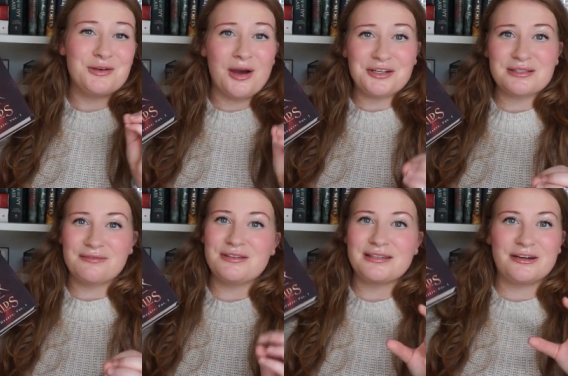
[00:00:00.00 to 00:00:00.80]
So I just
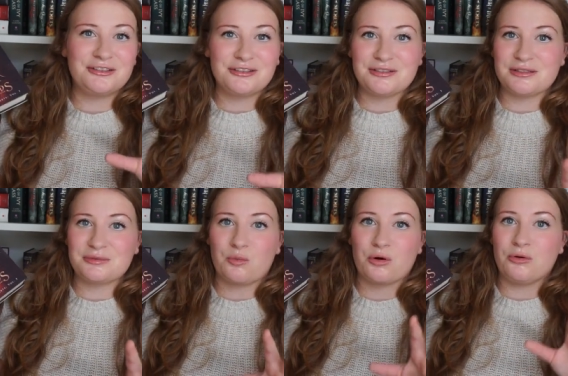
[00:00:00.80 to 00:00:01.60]
love these characters,
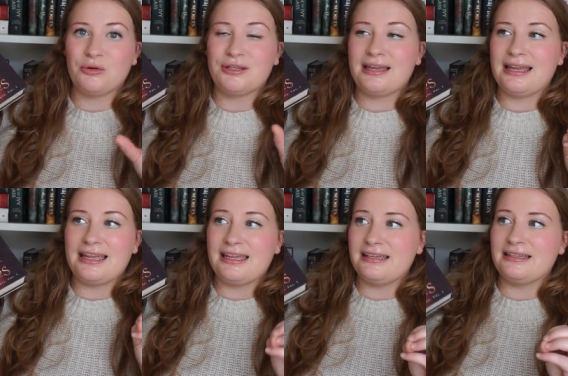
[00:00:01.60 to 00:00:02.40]
this world.
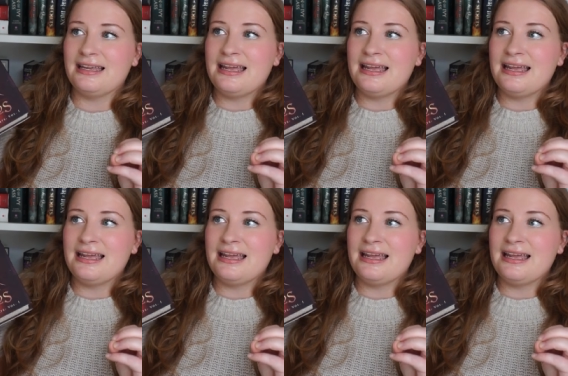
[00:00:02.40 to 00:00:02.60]
It,